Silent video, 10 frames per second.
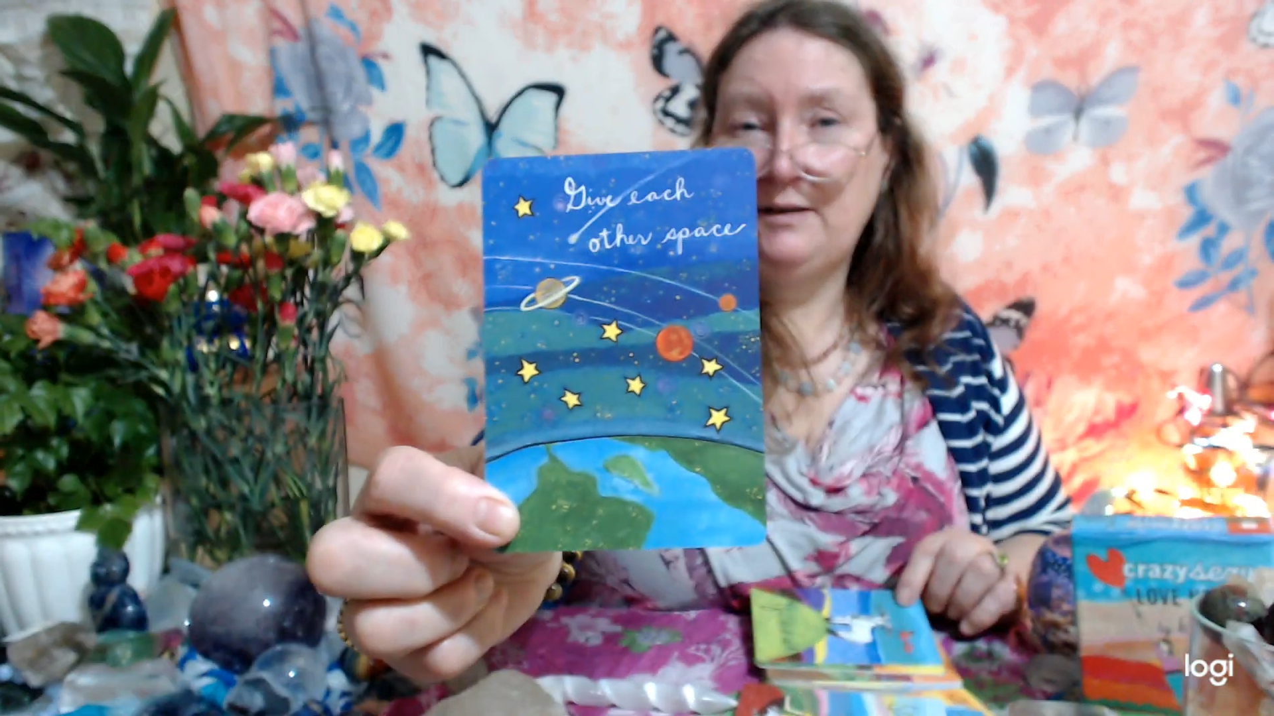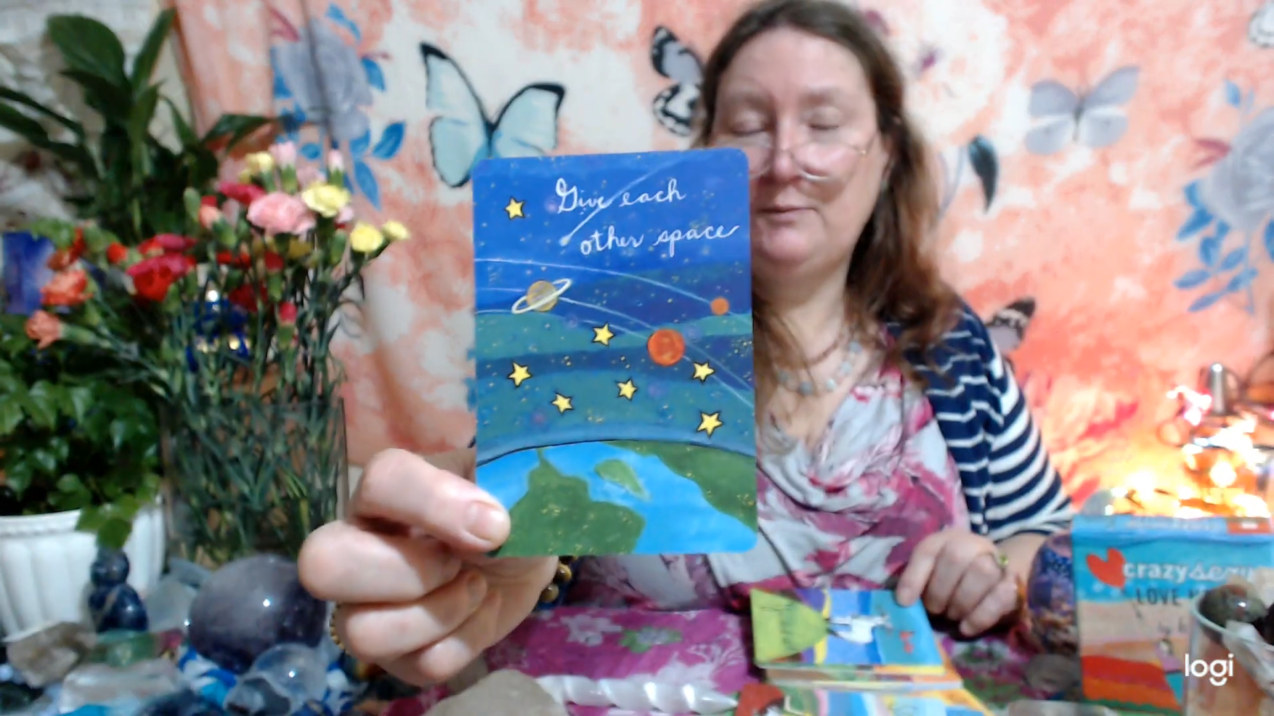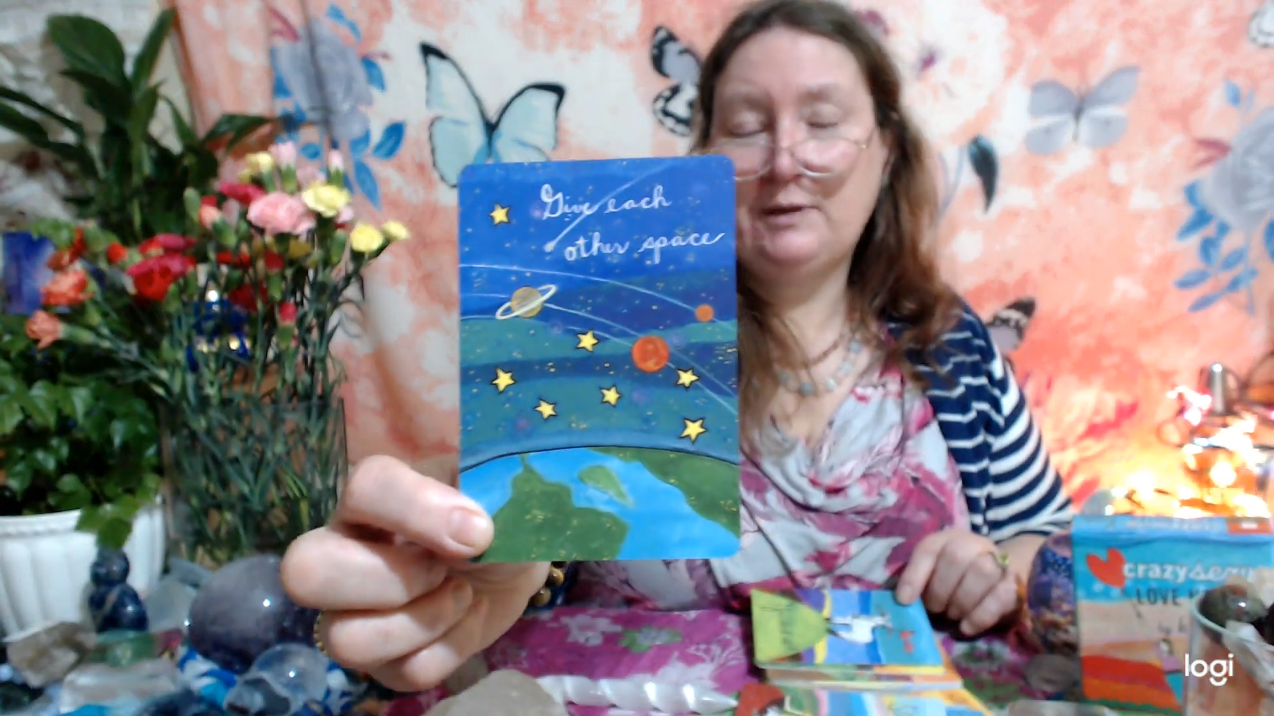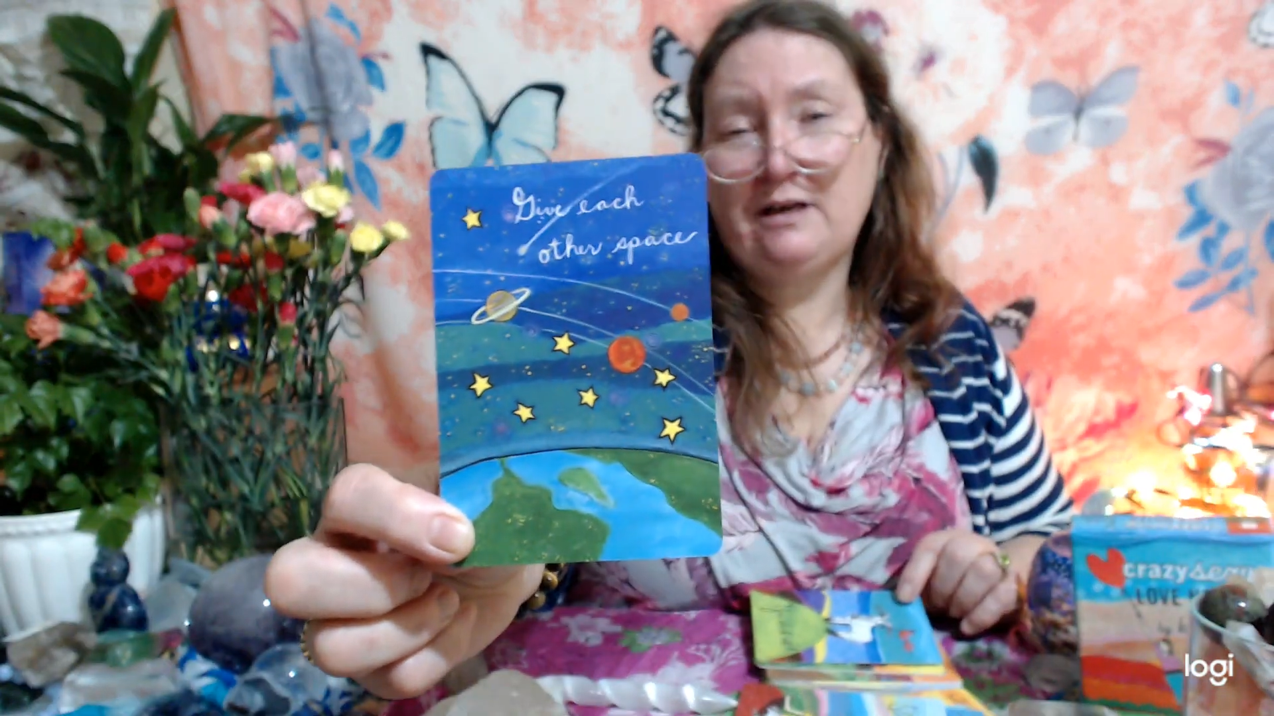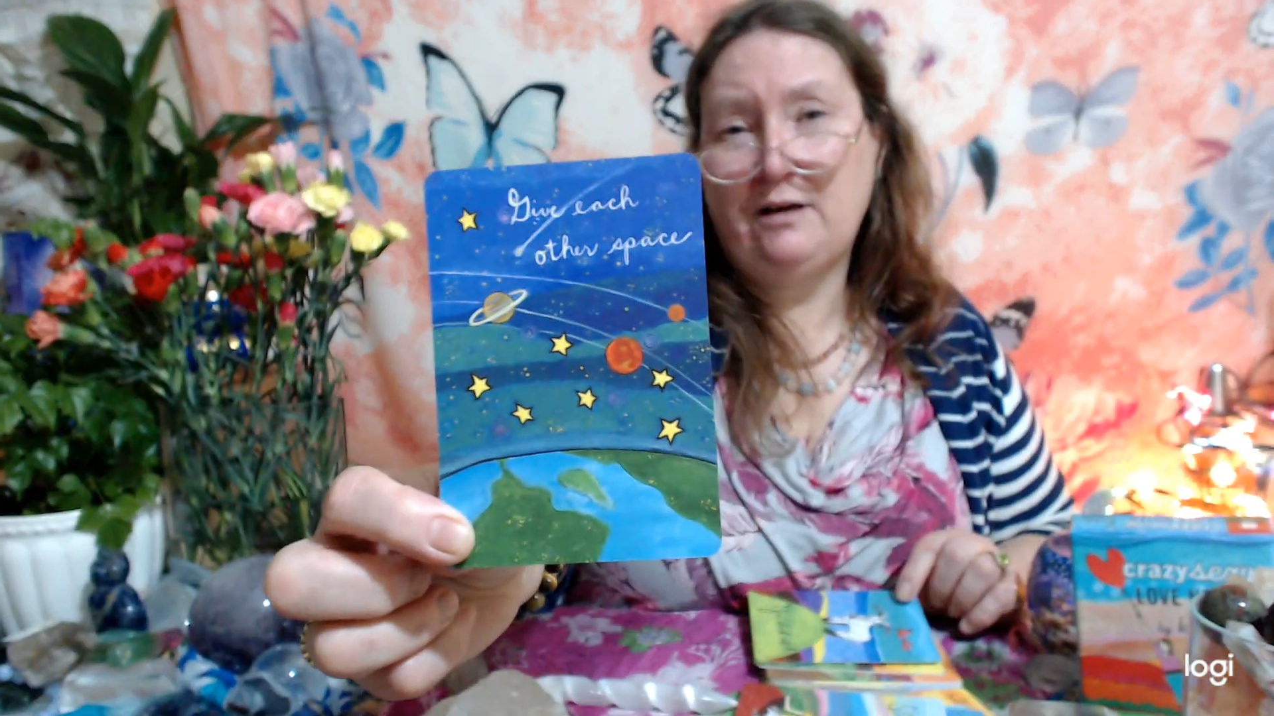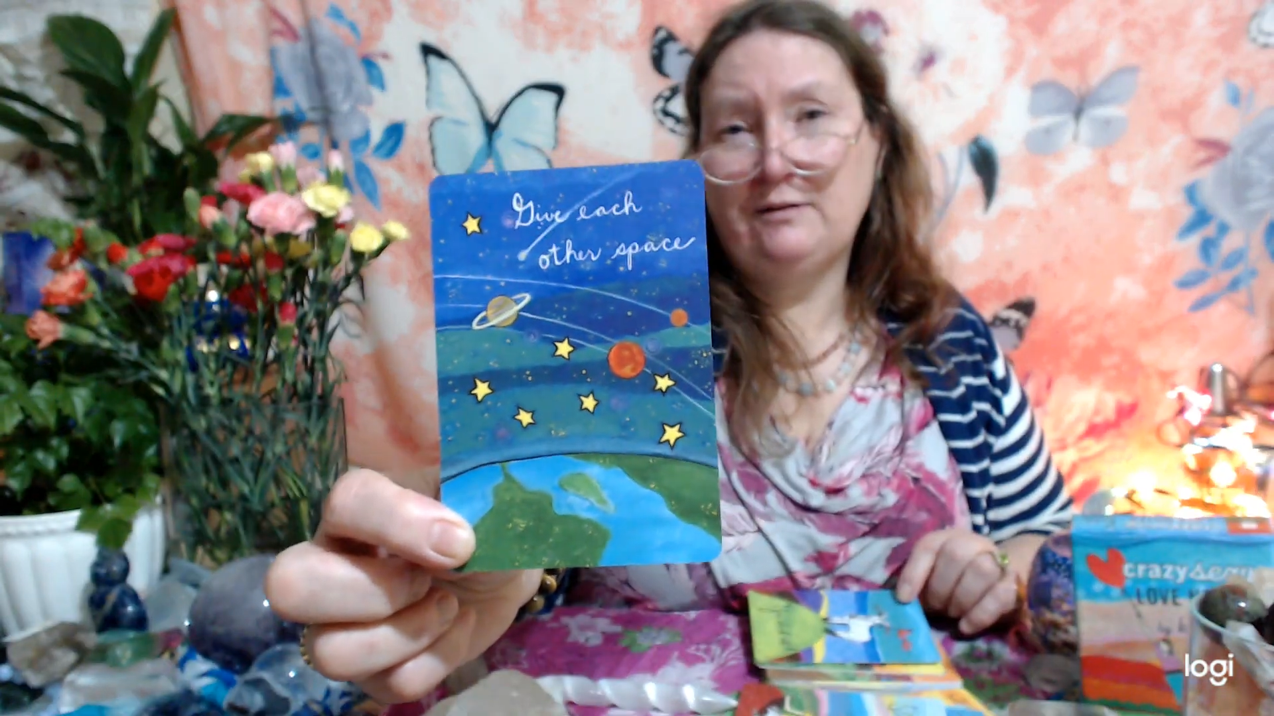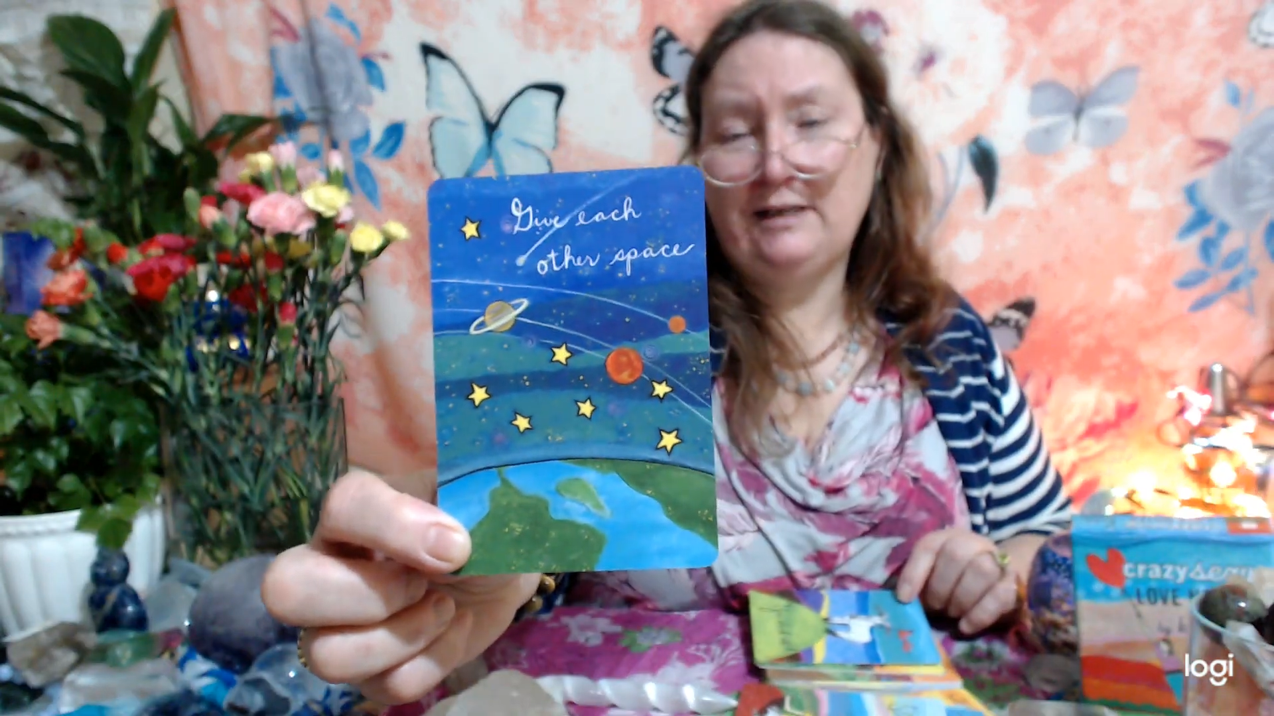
We can't